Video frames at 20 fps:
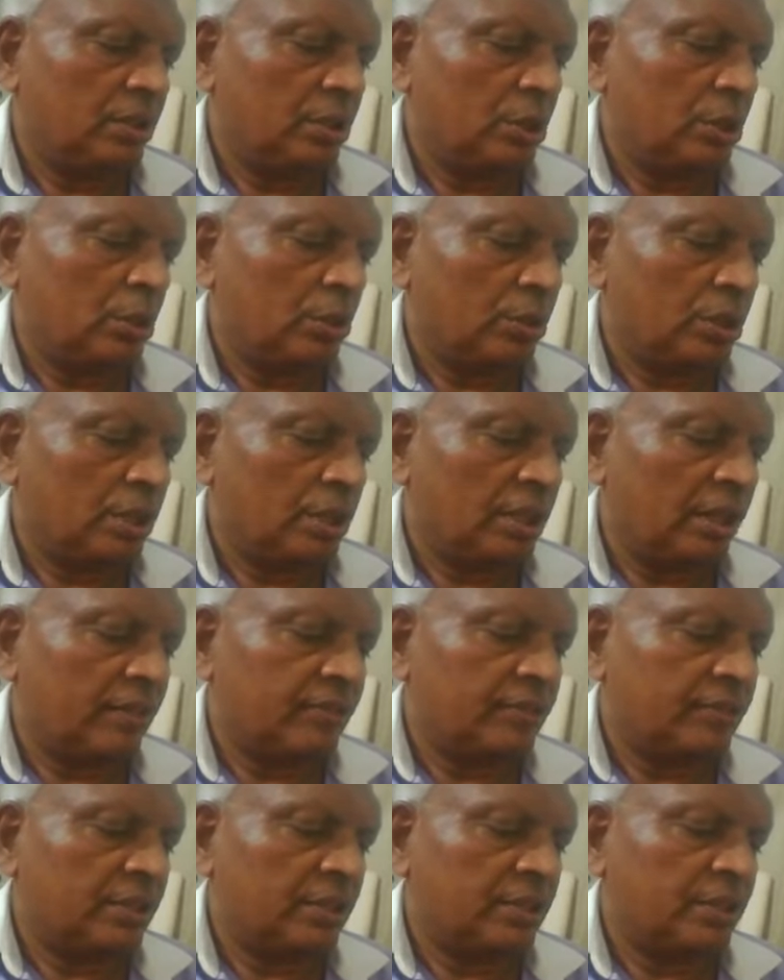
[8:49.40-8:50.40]
looking
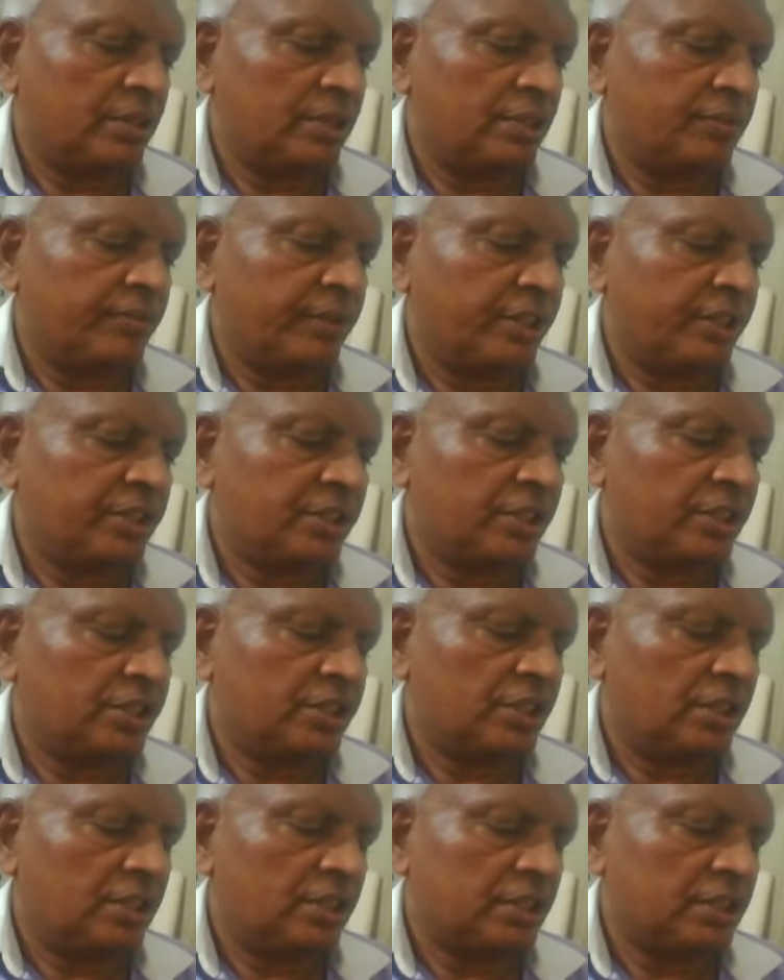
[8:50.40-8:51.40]
after
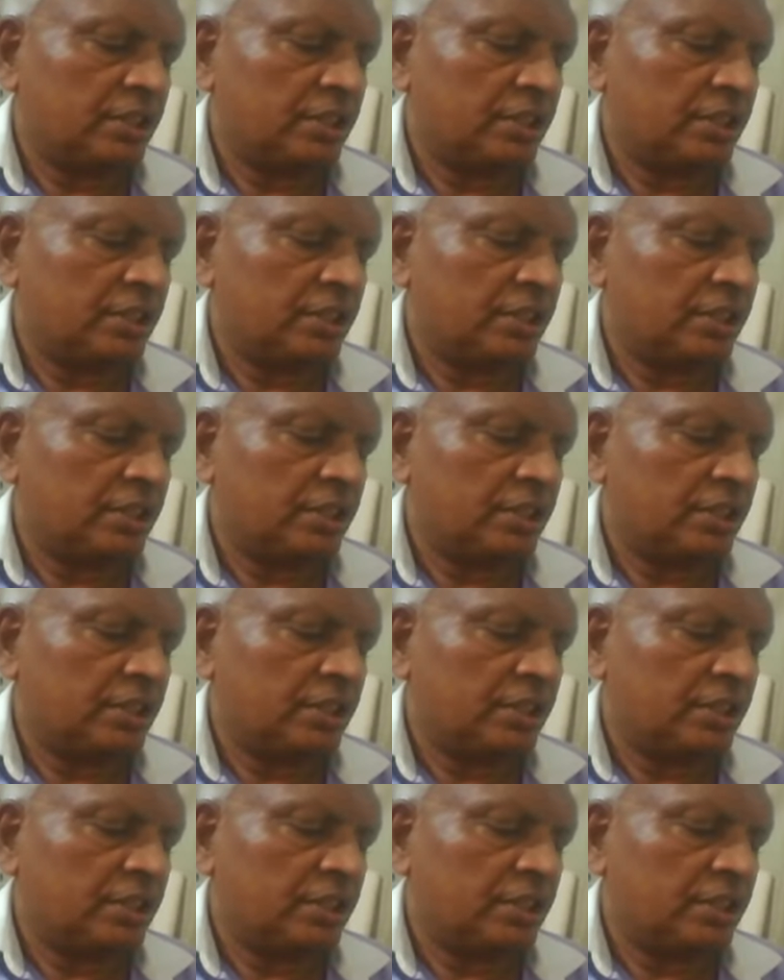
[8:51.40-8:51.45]
infrastructure